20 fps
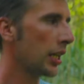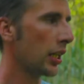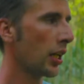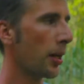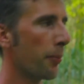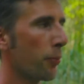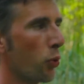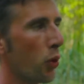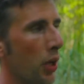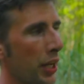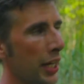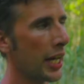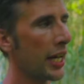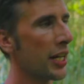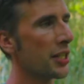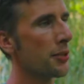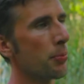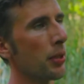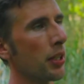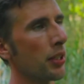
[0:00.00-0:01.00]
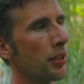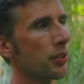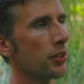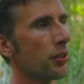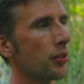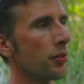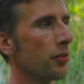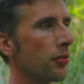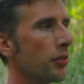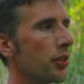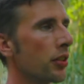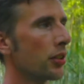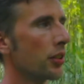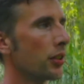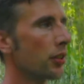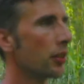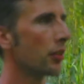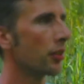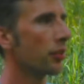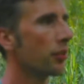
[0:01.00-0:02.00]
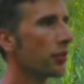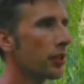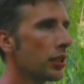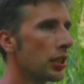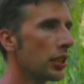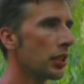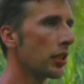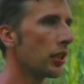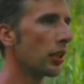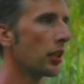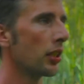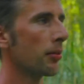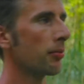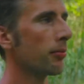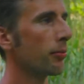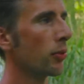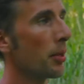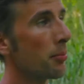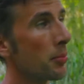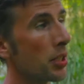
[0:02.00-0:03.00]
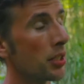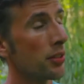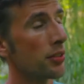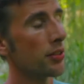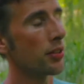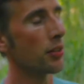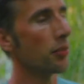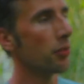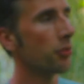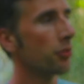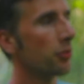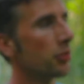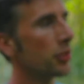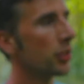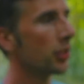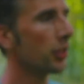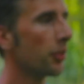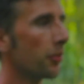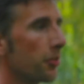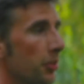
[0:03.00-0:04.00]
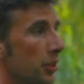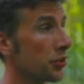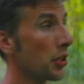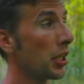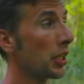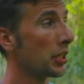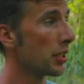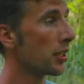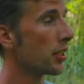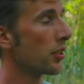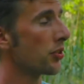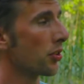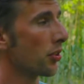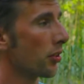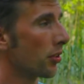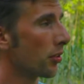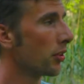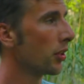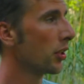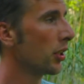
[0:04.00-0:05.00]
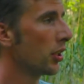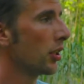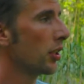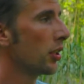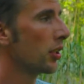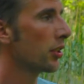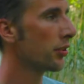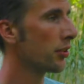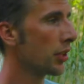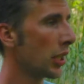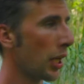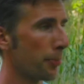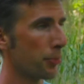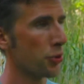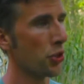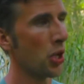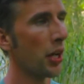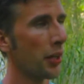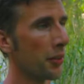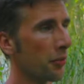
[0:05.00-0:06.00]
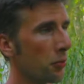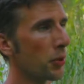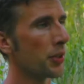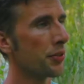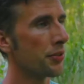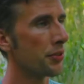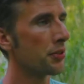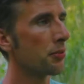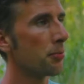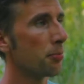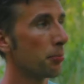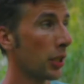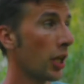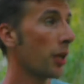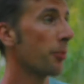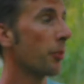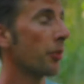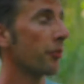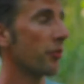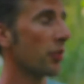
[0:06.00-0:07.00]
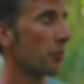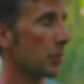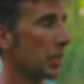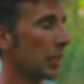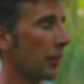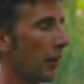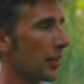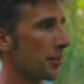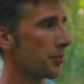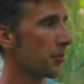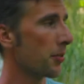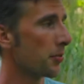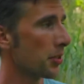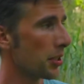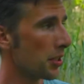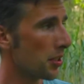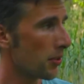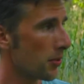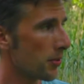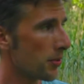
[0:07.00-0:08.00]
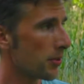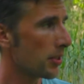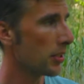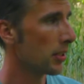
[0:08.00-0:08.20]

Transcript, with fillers: up one aspect of the the um, remnants of of his ideas or the upshot of what's become of them in the last 50 years.